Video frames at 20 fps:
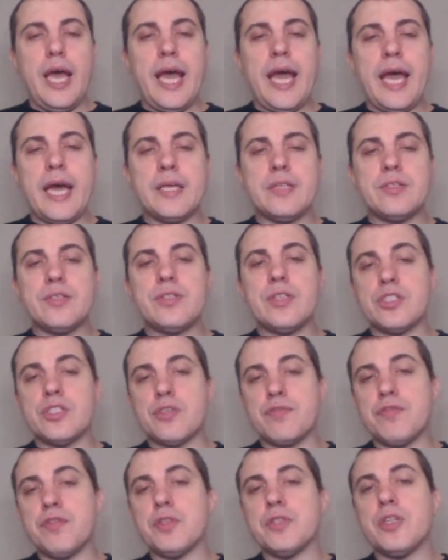And does
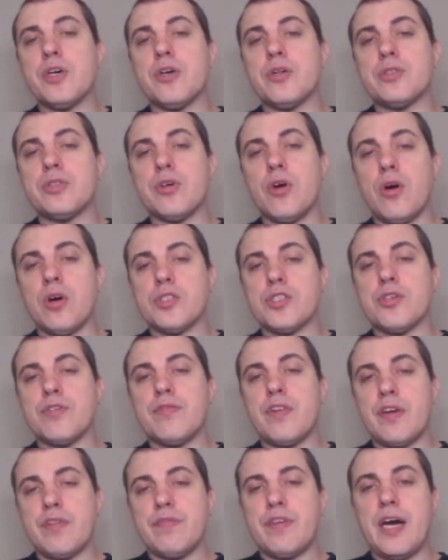a full node also
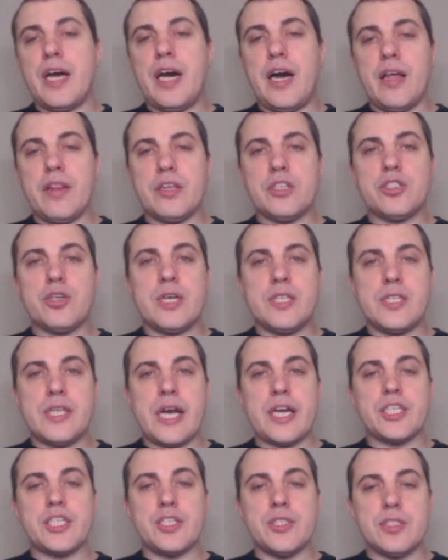verify other
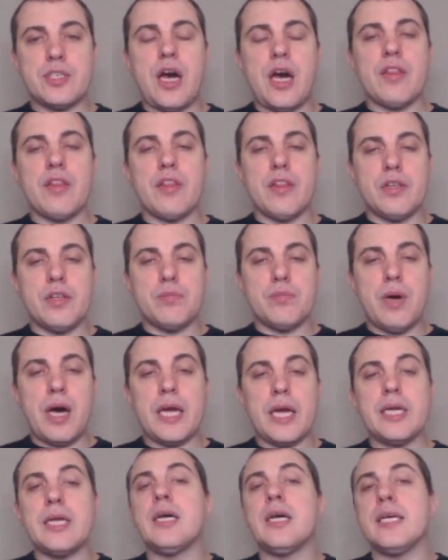transactions other than
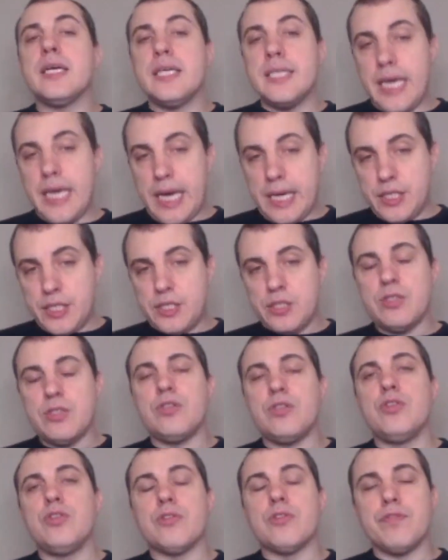mine? Yes,
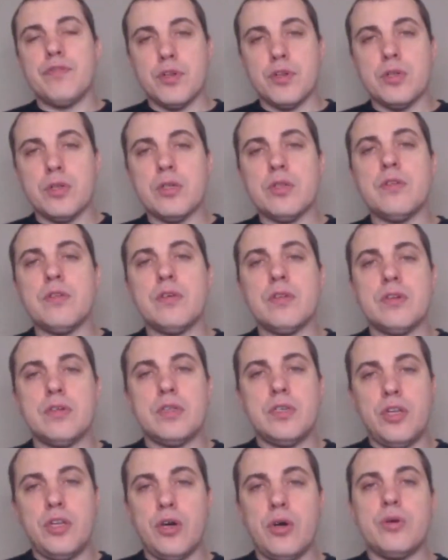your full
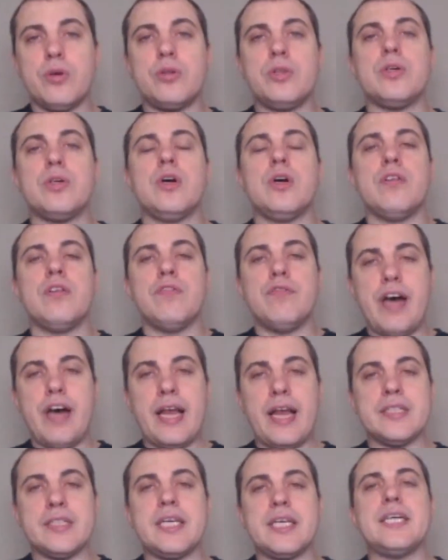node
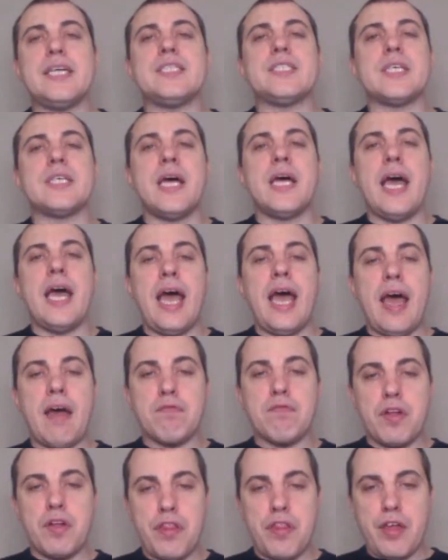validates
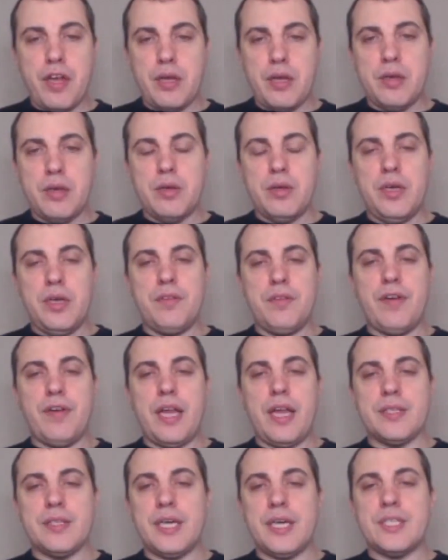everything. It
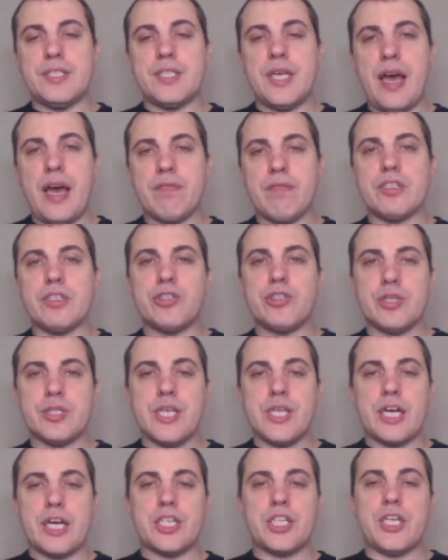validates every
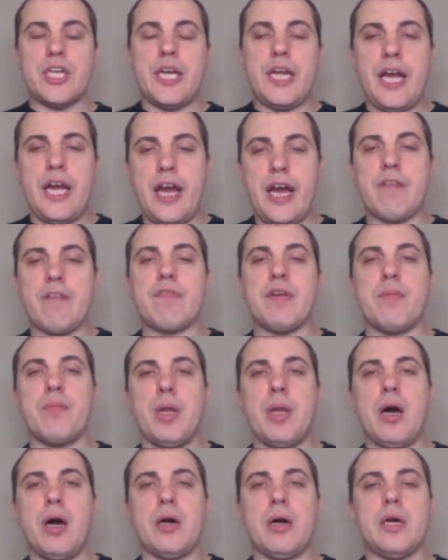transaction, every
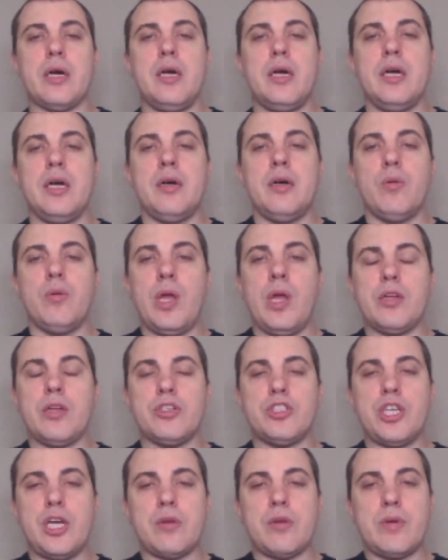block, whether
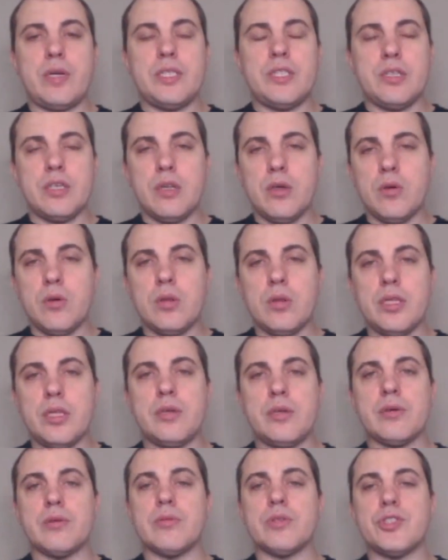generated
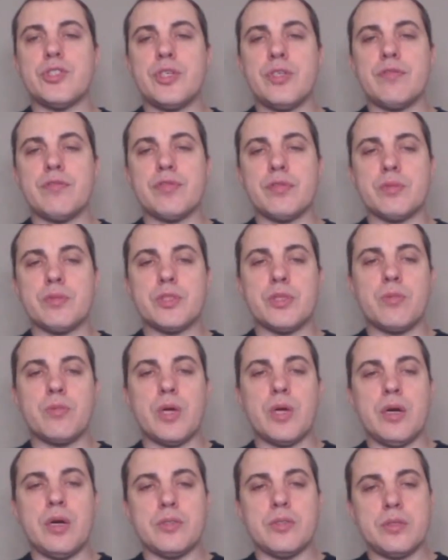locally or received from
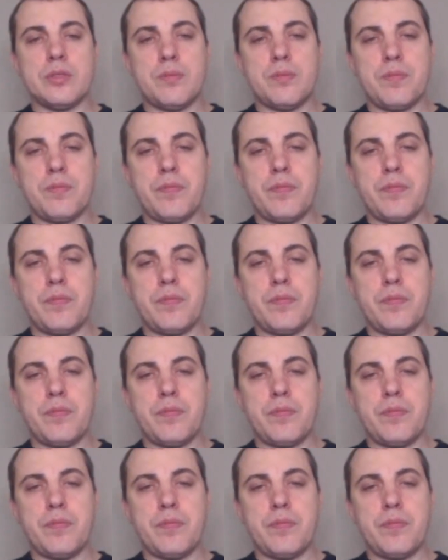somewhere else.